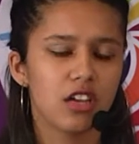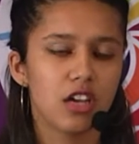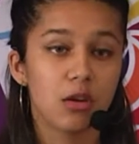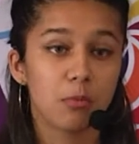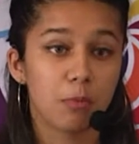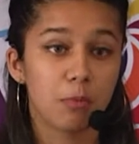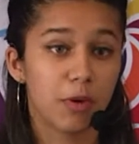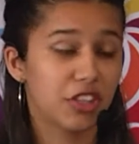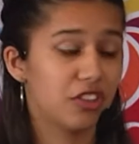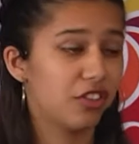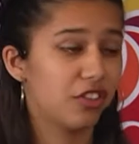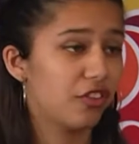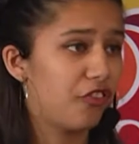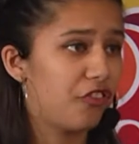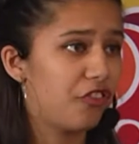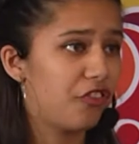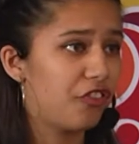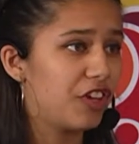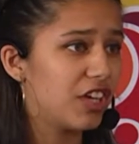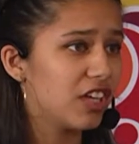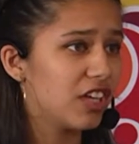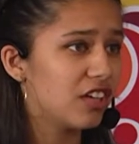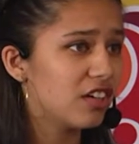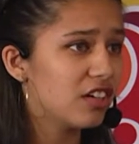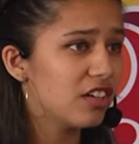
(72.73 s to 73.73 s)
But the
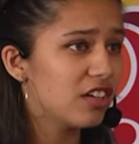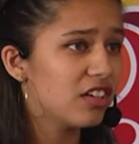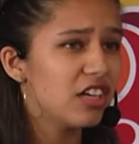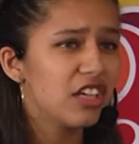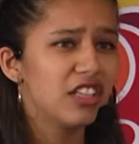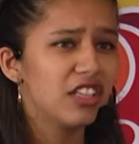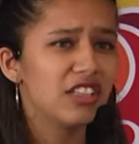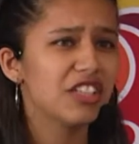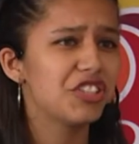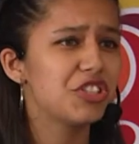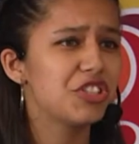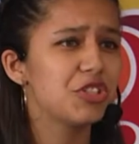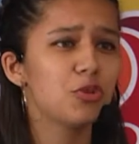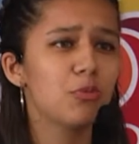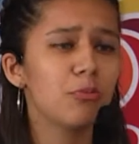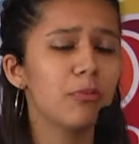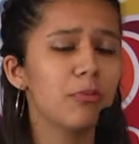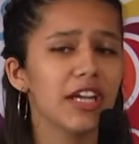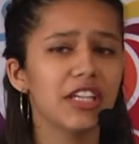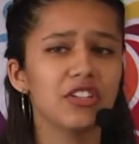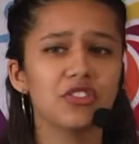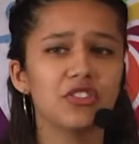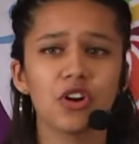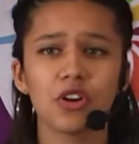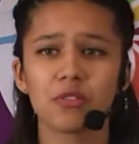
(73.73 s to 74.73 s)
fear that you
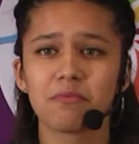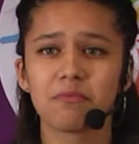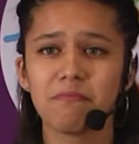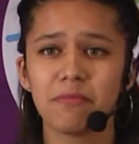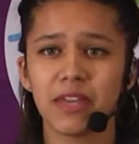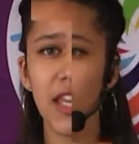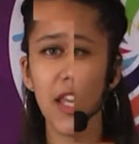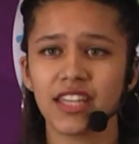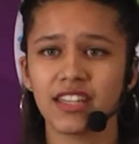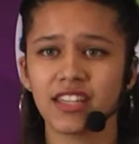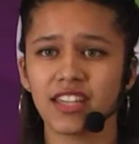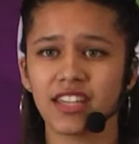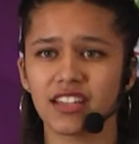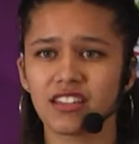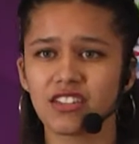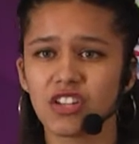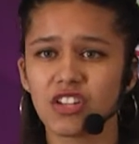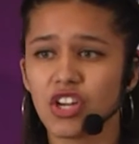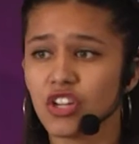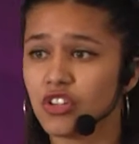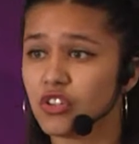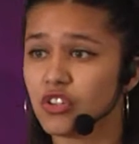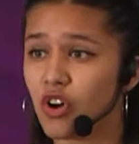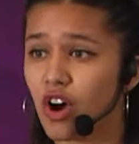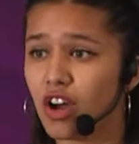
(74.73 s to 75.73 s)
might not make it,
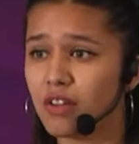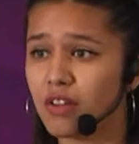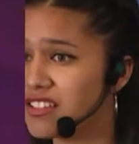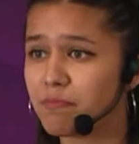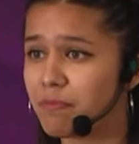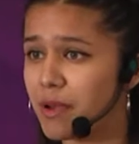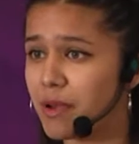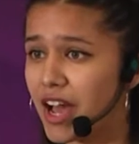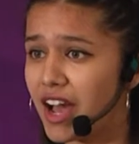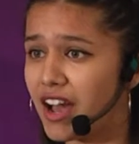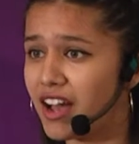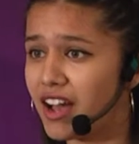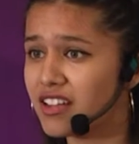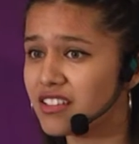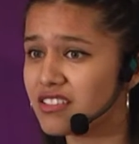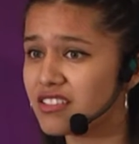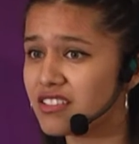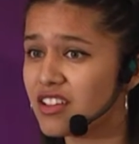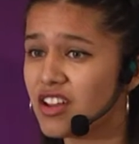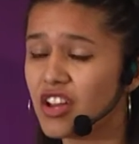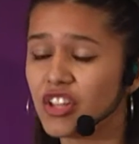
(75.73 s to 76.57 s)
not pass,